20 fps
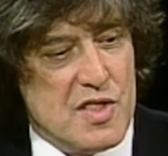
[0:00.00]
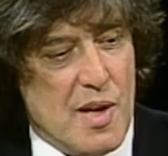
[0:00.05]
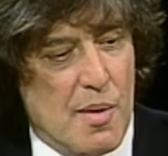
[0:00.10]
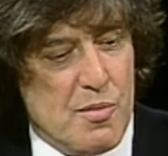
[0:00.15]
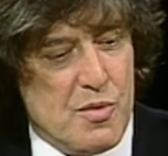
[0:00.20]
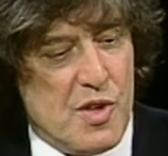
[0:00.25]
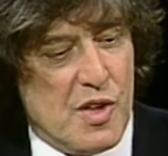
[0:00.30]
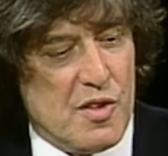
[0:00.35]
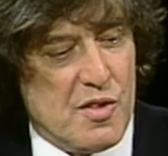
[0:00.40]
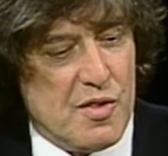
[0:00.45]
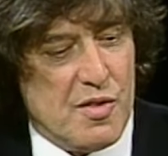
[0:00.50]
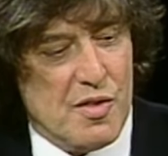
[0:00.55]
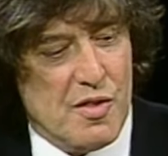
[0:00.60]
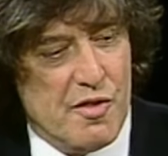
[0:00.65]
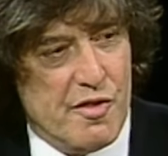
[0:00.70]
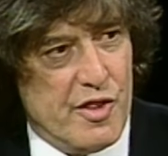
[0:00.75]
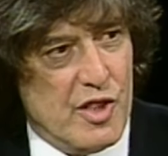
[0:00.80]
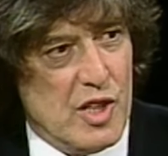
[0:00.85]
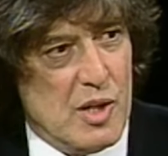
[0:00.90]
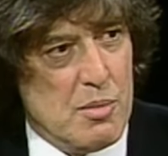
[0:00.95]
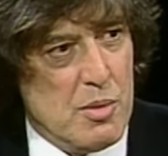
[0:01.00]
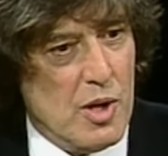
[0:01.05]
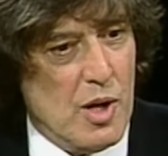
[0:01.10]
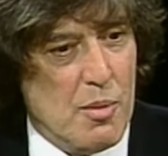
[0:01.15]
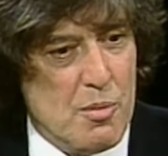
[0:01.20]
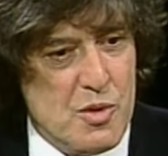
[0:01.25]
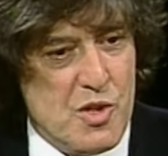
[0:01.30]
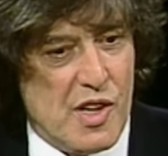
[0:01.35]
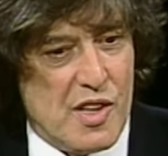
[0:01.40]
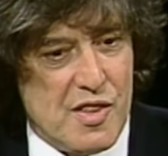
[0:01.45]
subject, verb,
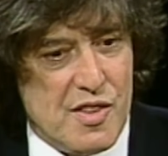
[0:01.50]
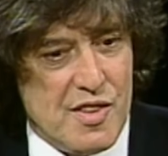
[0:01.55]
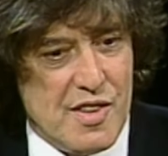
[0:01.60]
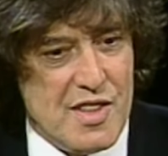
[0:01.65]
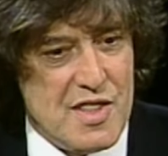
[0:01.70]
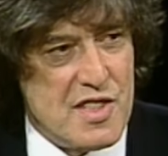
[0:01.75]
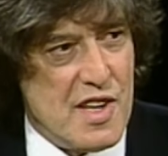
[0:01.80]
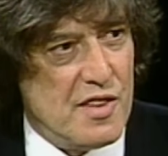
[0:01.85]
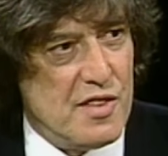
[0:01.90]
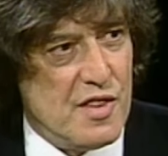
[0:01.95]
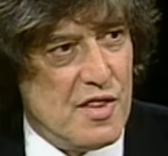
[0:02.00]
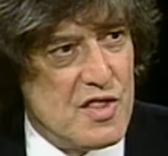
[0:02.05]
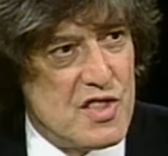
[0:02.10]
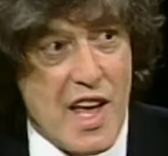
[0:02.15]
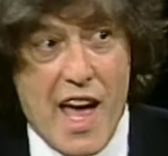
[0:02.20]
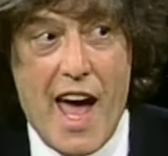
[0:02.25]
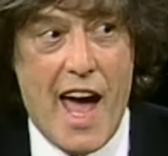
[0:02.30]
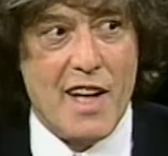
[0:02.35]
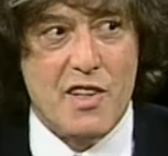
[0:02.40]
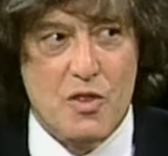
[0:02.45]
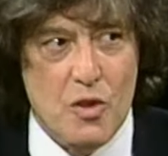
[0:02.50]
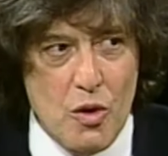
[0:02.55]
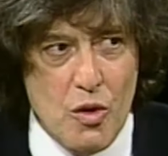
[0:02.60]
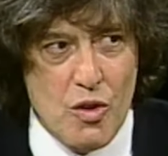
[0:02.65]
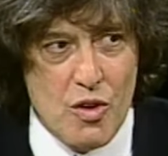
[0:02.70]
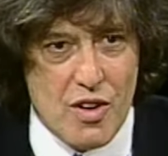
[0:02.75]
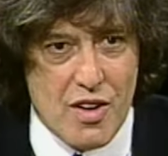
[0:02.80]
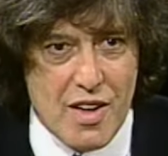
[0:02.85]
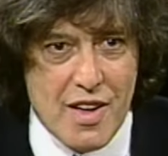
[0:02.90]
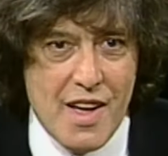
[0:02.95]
object sentence at
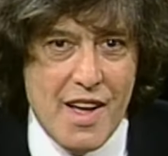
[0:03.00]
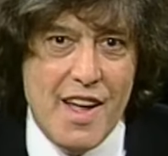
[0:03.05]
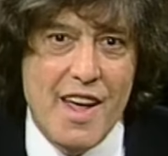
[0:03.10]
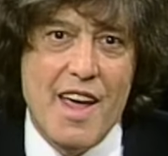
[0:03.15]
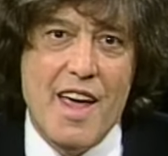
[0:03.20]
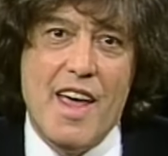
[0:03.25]
all.